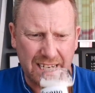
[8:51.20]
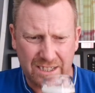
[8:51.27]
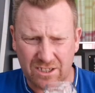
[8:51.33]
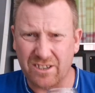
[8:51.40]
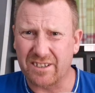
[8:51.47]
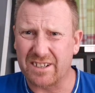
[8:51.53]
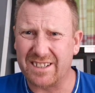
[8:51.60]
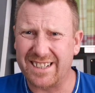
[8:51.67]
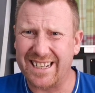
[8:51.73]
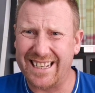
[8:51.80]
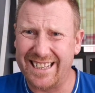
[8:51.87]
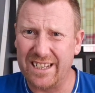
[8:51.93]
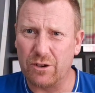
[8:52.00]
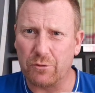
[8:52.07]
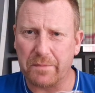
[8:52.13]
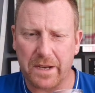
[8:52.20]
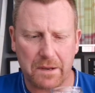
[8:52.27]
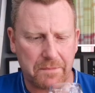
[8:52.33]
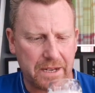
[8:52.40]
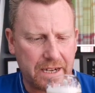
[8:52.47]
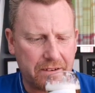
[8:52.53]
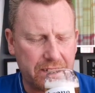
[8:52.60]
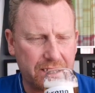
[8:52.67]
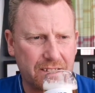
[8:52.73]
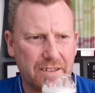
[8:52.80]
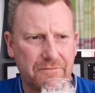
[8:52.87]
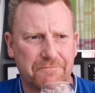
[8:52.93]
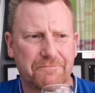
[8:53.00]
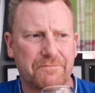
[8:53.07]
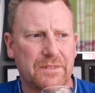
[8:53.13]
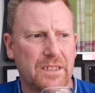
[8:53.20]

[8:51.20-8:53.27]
It's got a little bit about it that